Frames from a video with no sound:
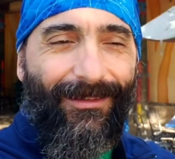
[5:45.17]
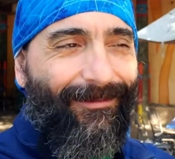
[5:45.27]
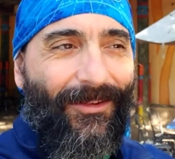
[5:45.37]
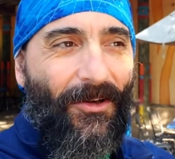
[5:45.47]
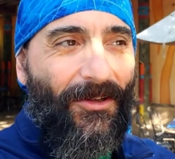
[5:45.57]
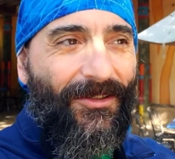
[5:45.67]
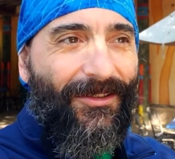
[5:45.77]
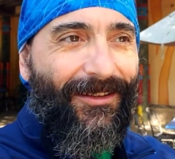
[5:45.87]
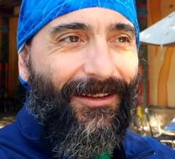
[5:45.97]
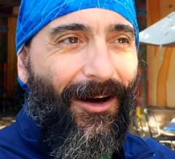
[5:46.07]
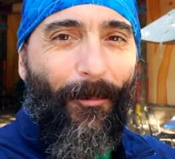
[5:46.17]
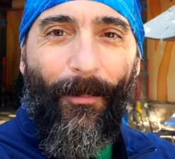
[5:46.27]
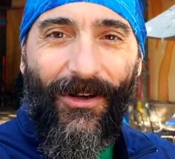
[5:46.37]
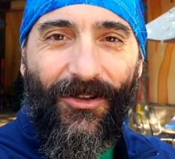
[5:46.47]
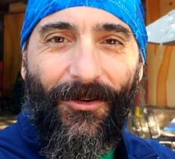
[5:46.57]
There's a
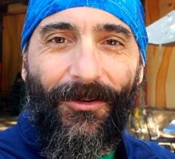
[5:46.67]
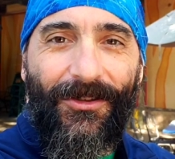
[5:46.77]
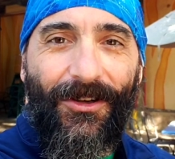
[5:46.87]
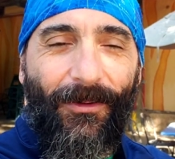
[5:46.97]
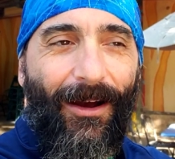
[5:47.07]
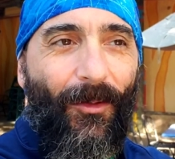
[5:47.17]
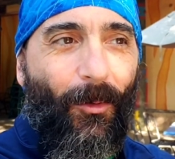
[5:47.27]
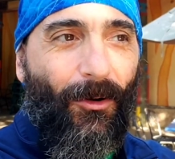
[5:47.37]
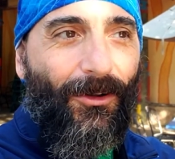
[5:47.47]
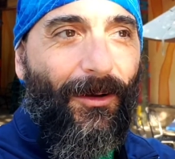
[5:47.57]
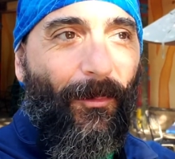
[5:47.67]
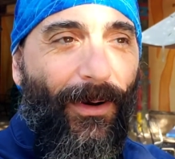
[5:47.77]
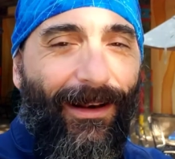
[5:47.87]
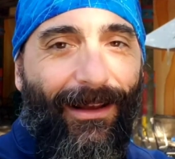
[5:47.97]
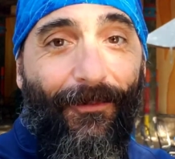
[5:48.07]
bunch of those around the world,
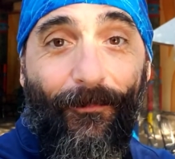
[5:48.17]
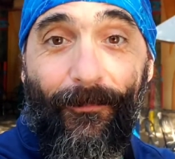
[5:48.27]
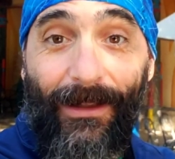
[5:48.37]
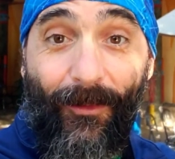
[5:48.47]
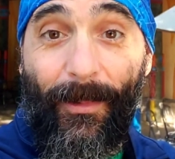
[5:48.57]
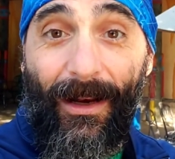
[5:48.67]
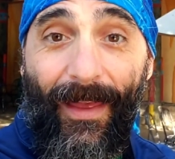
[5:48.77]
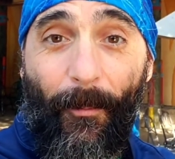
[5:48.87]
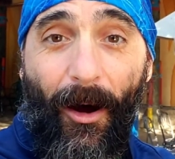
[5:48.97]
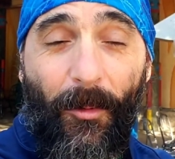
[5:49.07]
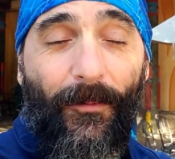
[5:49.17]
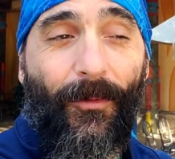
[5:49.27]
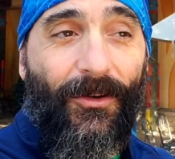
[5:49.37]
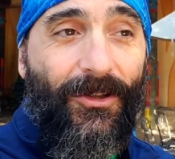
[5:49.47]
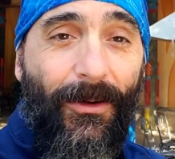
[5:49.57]
but I've never been on that model
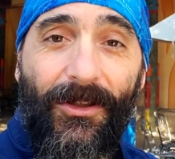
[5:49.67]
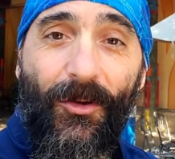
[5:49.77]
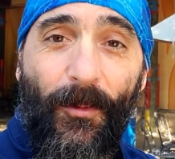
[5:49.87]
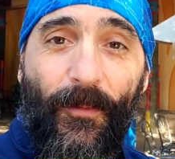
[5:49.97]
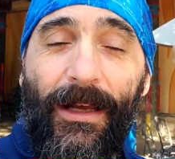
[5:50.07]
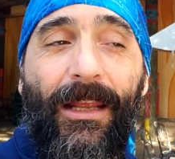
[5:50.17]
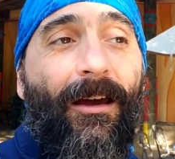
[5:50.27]
before, so it was super fun.